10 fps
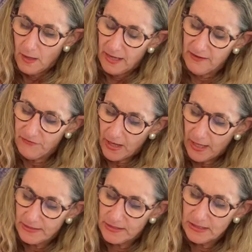If
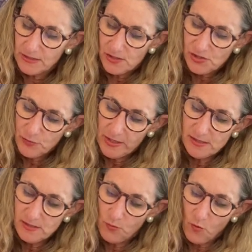I didn't
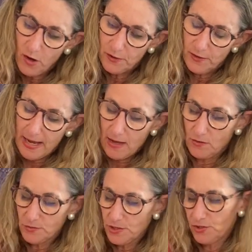squeeze the water
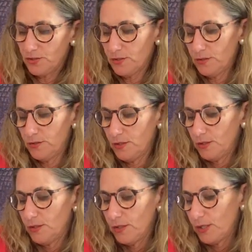out,
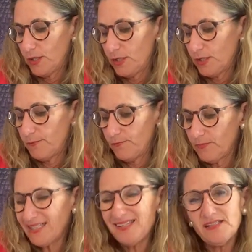um,
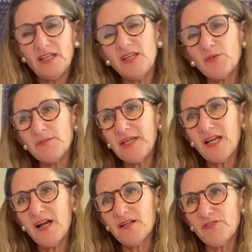my tzatziki would be
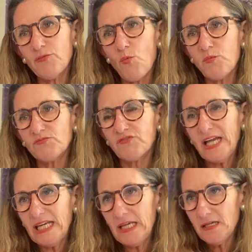kind of
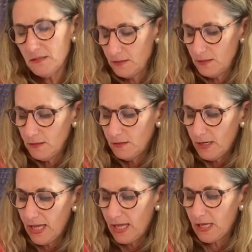runny
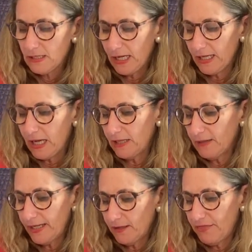and I, I
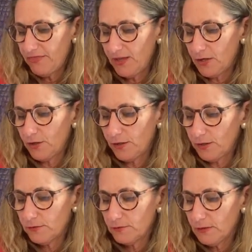like a thicker,
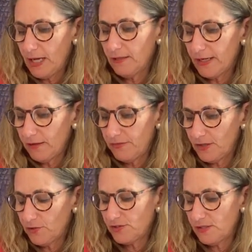I like a
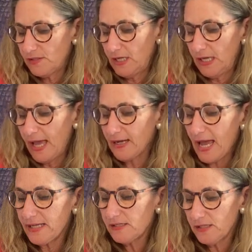thicker tzatziki. And
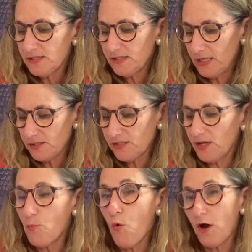as it sits,
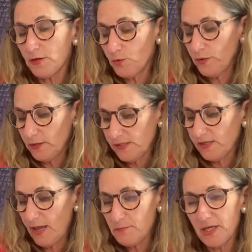some water will
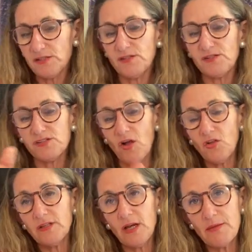escape because the
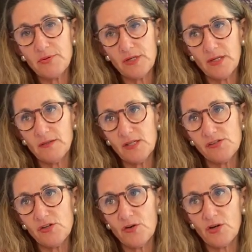salt that I put in
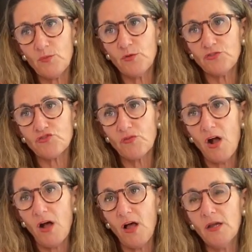this yogurt will
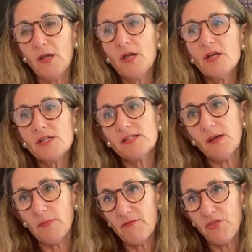draw
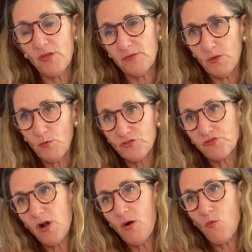some of the, the will
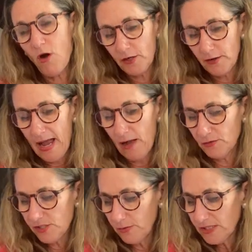draw water
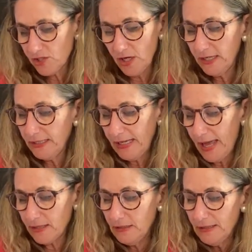out. So it's gonna
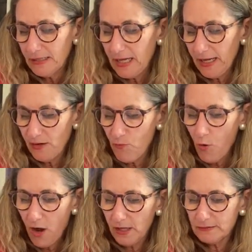get kind of
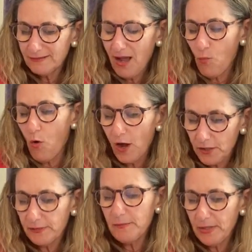wa not
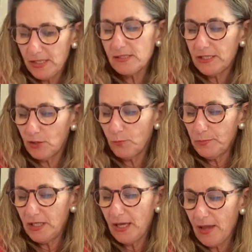watery, but it's it'll
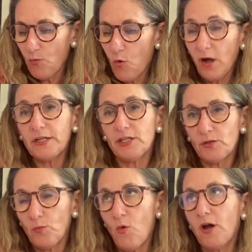be a water
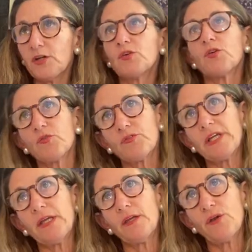
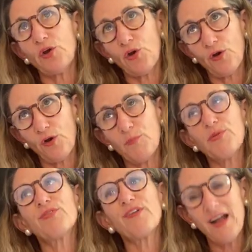watery -er
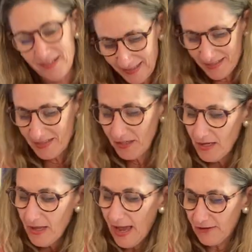product
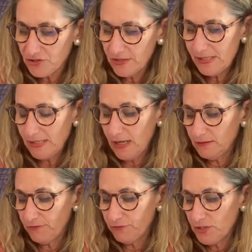after it sat
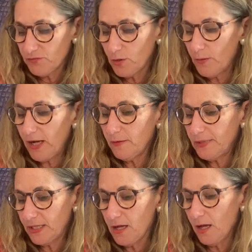in the fridge for a while
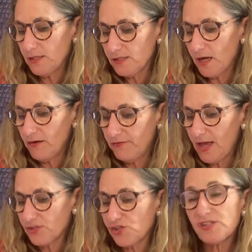because of
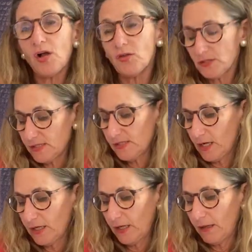that salt
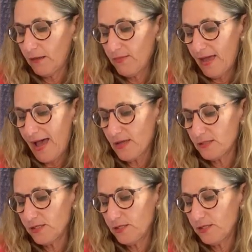sucking that